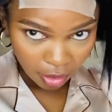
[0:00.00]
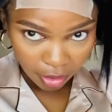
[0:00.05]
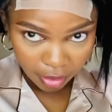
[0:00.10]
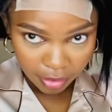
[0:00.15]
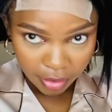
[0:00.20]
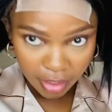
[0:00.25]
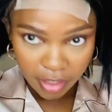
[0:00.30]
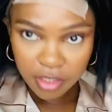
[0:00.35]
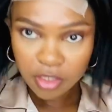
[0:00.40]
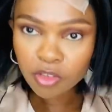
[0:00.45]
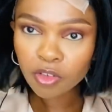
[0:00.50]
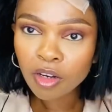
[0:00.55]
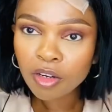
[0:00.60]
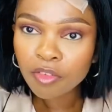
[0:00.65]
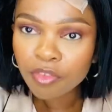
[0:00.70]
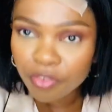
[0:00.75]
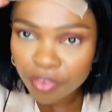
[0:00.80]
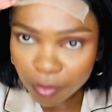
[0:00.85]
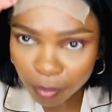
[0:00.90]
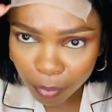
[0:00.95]
Does it not
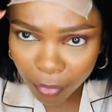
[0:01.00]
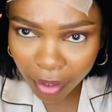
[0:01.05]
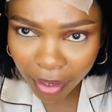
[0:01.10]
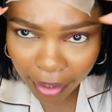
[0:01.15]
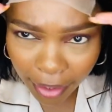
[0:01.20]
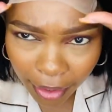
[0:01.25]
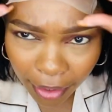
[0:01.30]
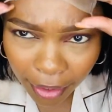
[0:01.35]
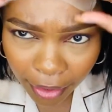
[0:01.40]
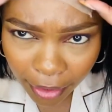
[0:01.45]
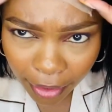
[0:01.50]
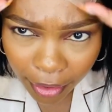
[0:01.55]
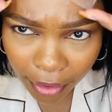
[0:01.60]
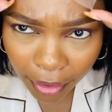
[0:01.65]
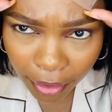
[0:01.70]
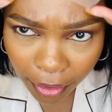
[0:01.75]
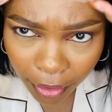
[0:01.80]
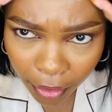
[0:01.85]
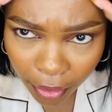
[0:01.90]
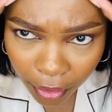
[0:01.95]
fit my
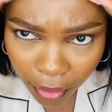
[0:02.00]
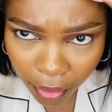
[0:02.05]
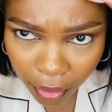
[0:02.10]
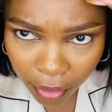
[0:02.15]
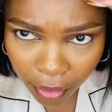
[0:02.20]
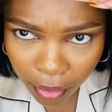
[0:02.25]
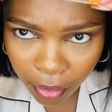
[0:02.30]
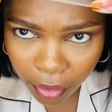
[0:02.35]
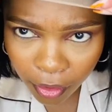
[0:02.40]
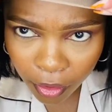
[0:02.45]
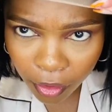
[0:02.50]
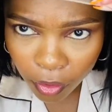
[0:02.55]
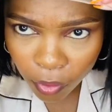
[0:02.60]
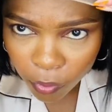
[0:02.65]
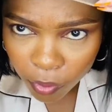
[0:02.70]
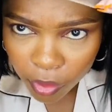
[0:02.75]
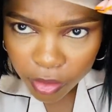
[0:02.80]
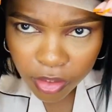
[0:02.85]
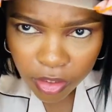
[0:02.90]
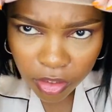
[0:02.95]
head?
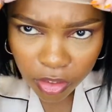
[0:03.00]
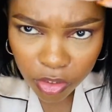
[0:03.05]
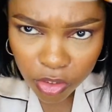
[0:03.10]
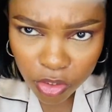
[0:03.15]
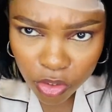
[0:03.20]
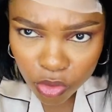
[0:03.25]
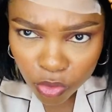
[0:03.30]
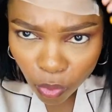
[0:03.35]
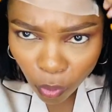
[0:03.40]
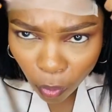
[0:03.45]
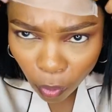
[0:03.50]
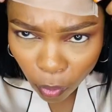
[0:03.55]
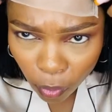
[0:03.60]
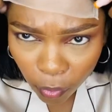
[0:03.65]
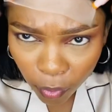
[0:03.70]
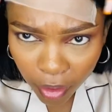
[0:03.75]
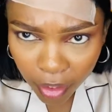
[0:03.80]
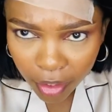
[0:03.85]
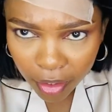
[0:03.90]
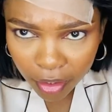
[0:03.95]
What's the
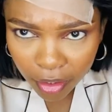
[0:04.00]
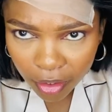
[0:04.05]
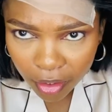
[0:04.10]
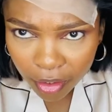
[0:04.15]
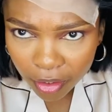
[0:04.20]
story?